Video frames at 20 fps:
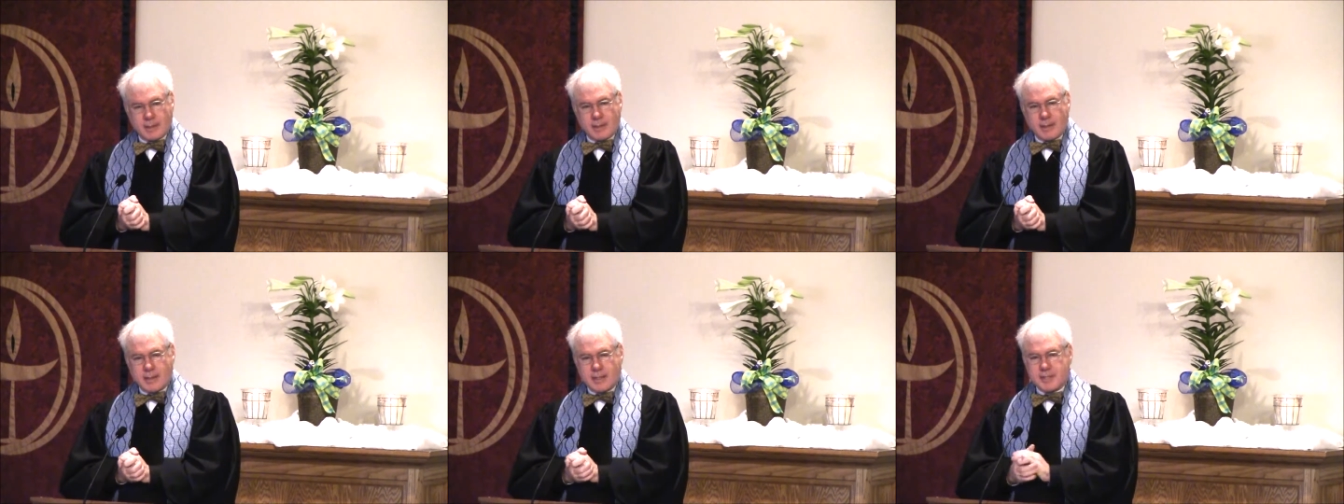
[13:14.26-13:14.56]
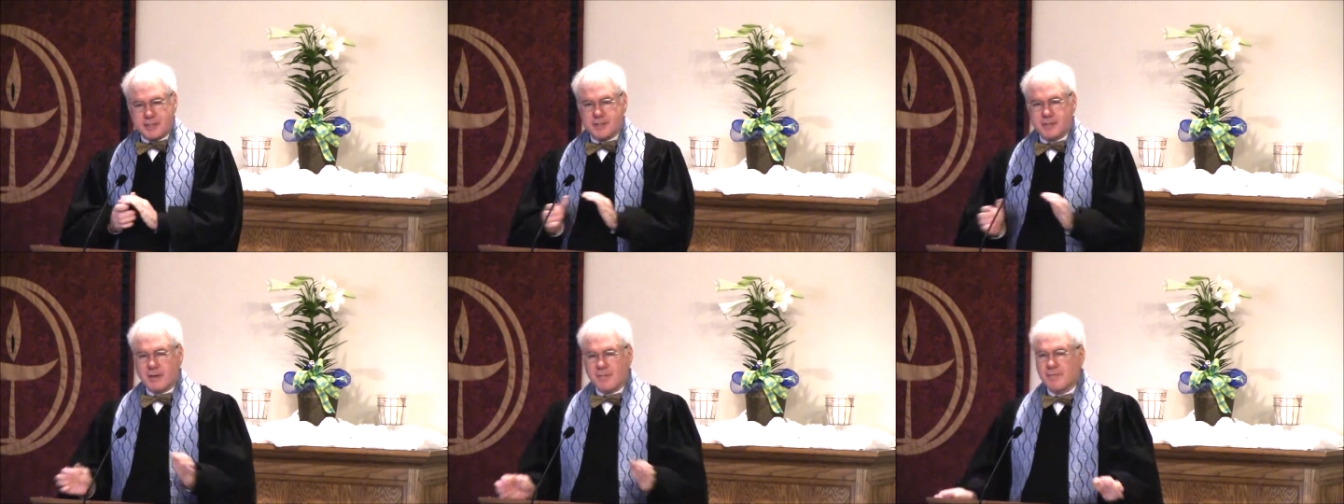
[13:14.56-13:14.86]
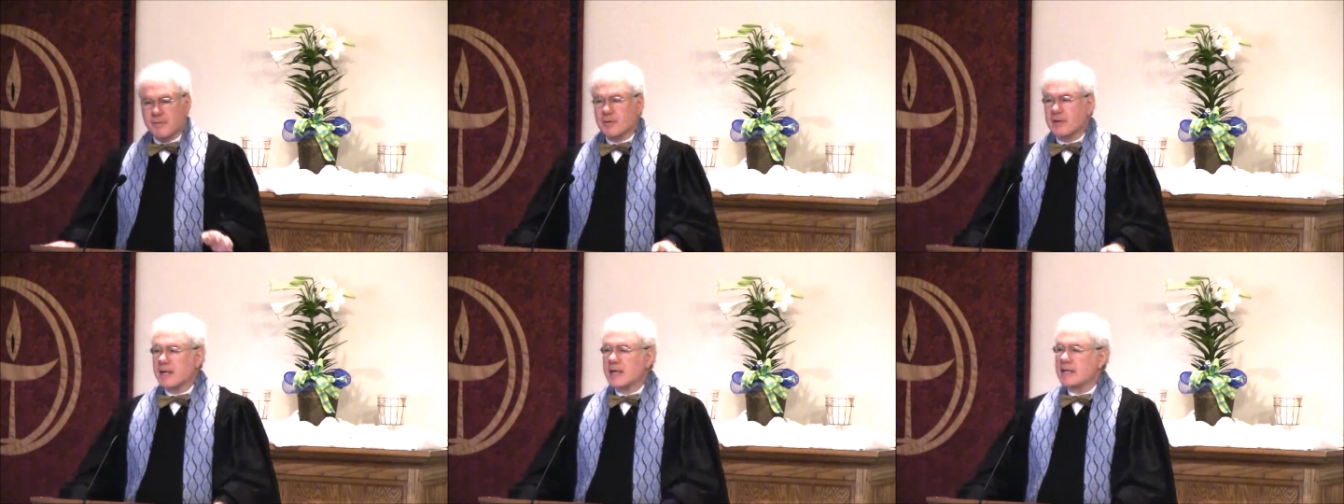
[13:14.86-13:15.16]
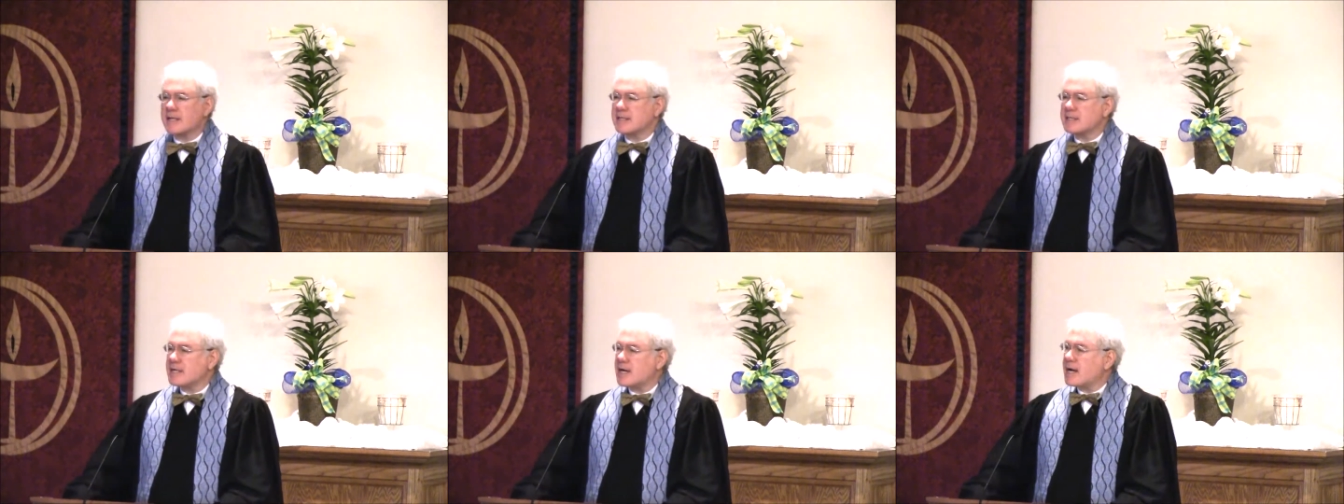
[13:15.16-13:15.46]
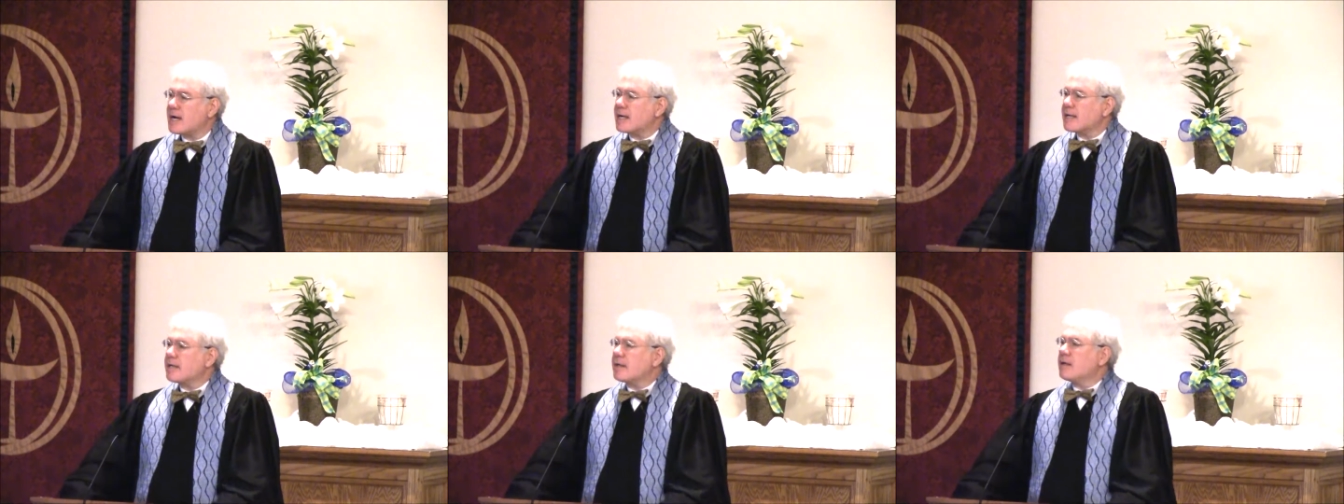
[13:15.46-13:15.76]
He suffered and
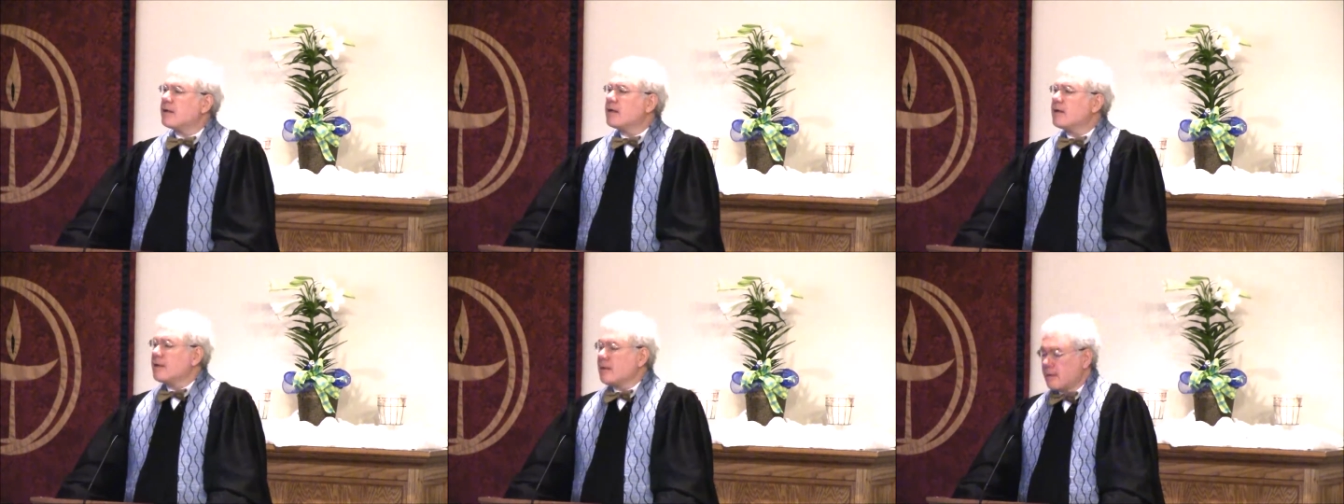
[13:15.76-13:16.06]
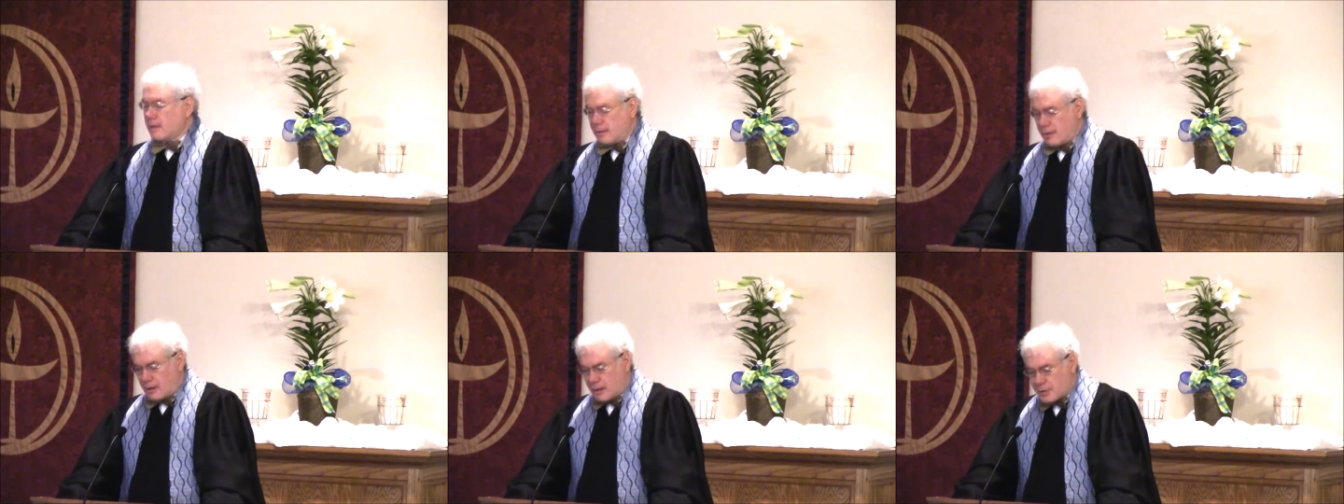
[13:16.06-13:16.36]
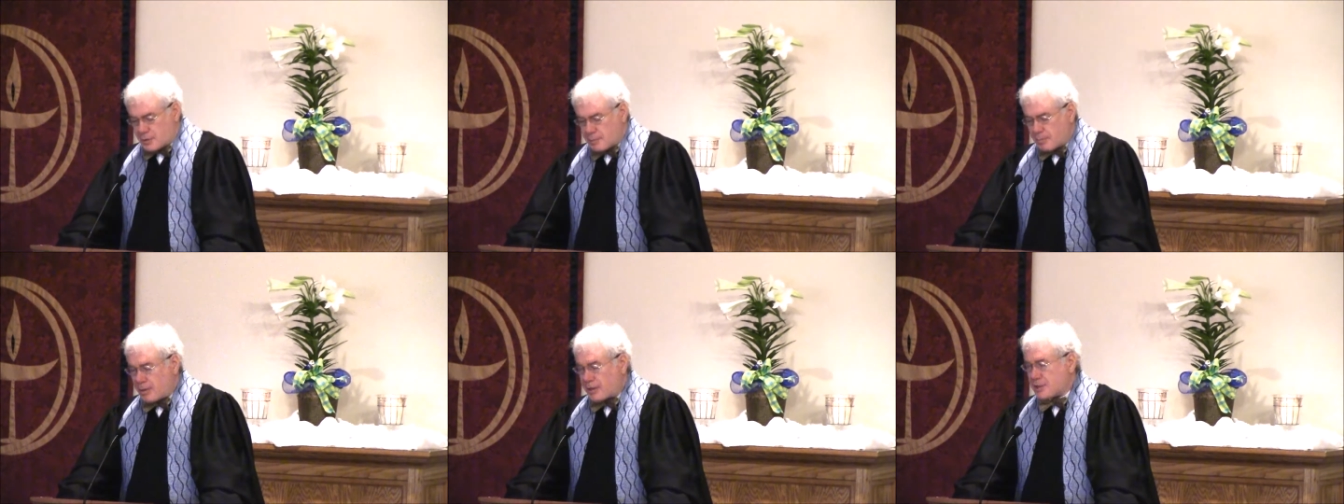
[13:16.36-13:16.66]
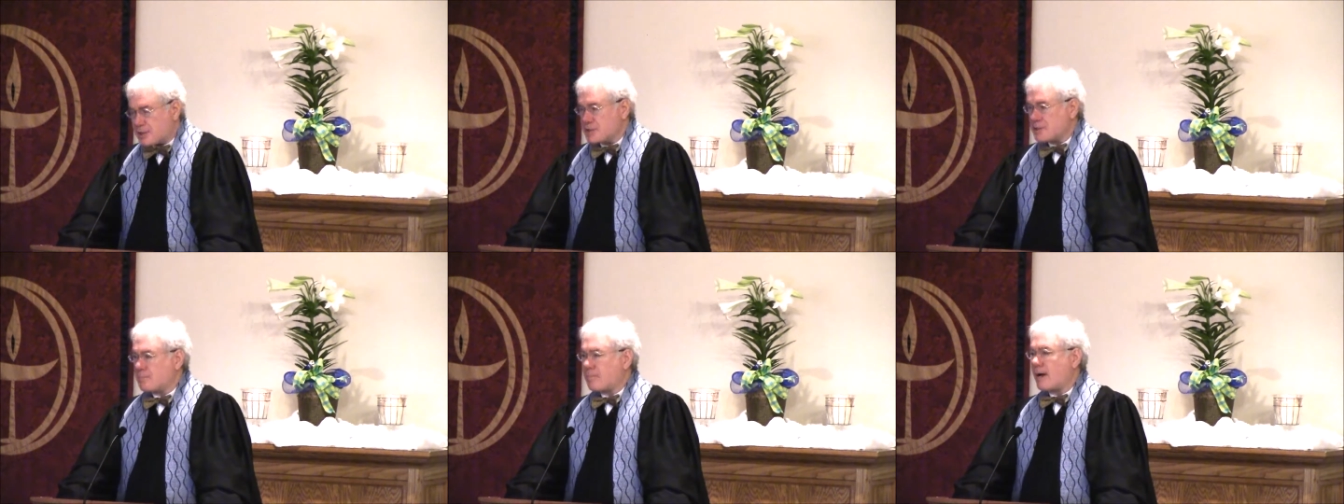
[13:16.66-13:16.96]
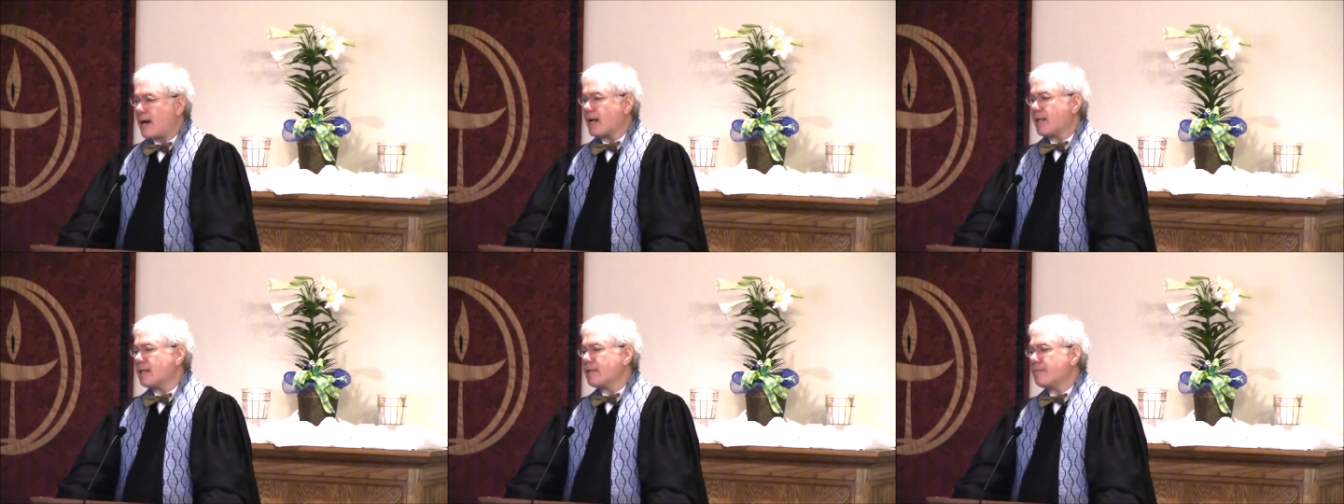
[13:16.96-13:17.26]
died under Pontius
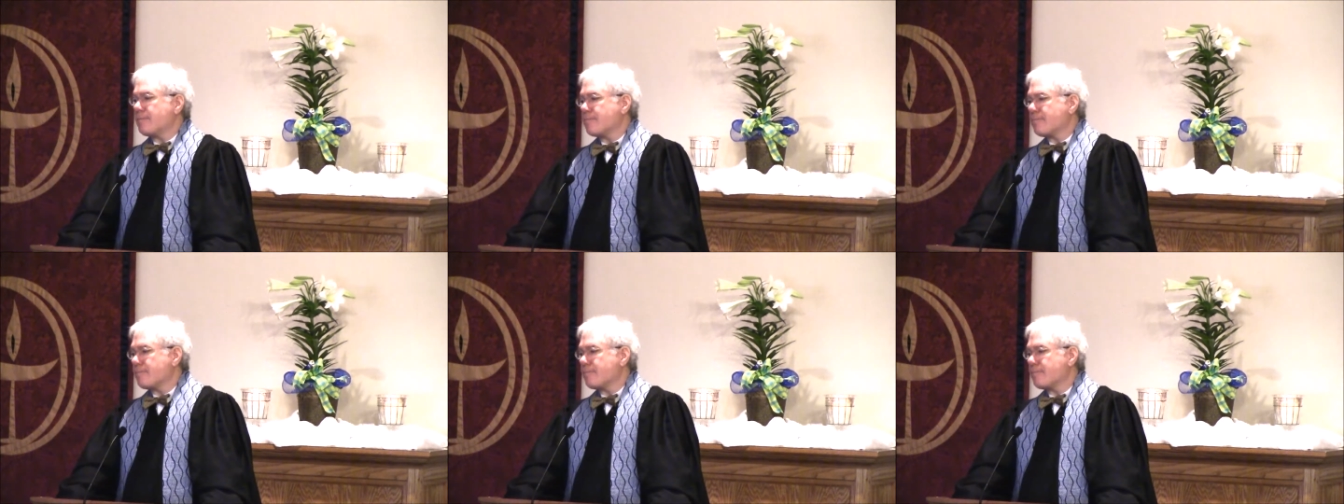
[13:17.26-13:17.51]
Pilate.